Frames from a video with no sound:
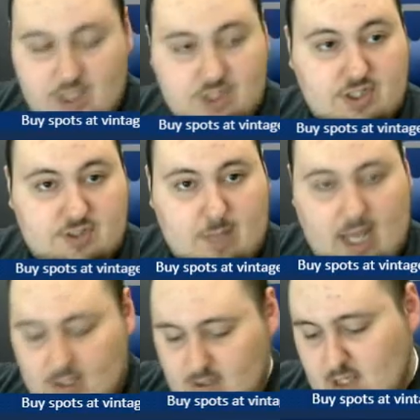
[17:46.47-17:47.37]
this
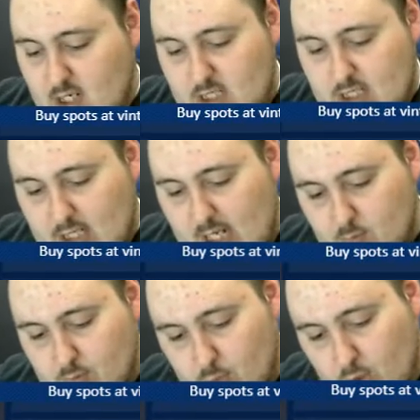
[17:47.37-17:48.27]
pack, Donnie, and I
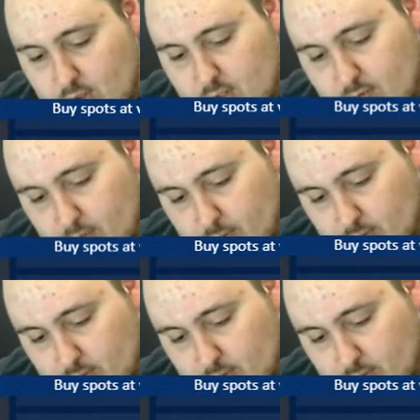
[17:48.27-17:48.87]
will walk you through it.